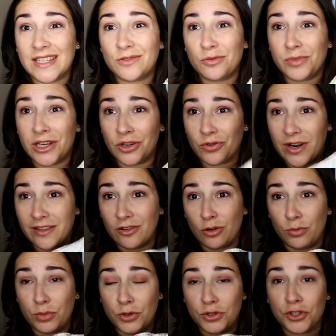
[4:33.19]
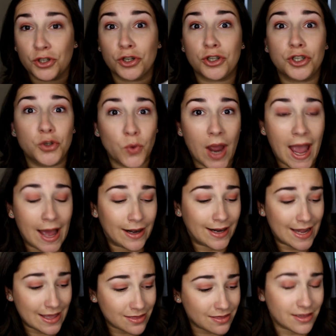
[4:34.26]
this would be a great little booster to add
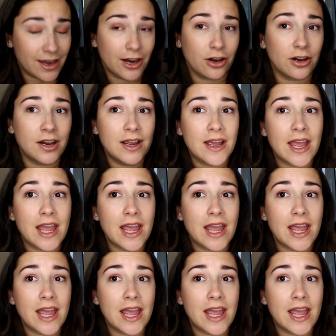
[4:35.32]
in there